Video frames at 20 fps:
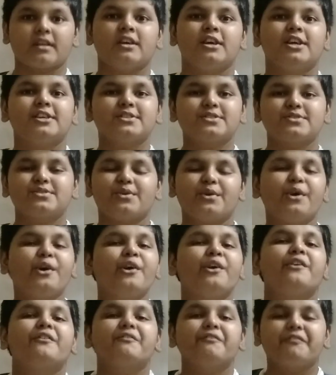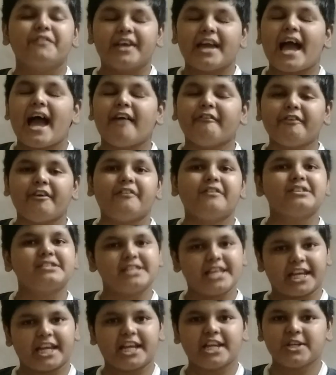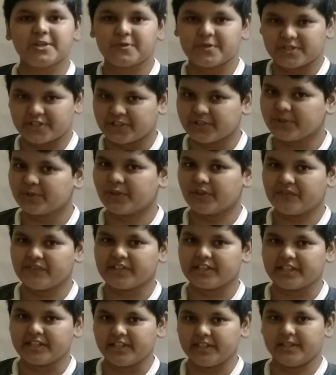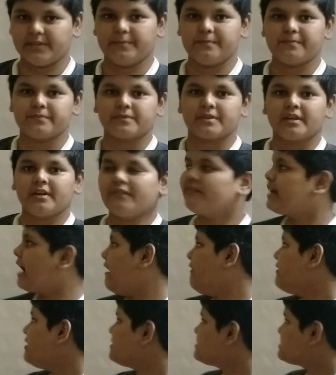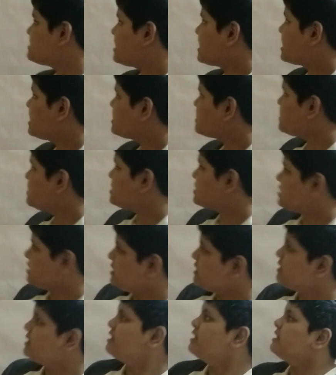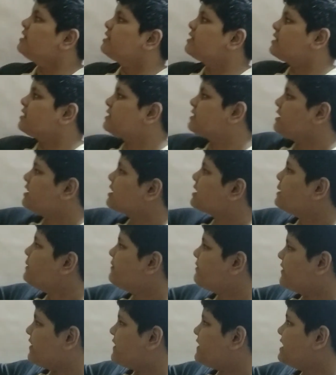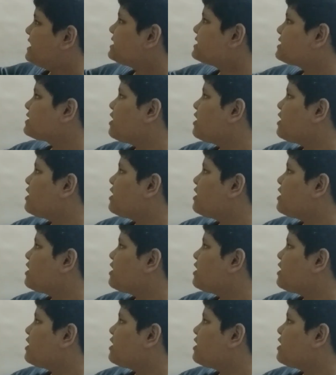So we have our second question over here. We have our second question. The circumference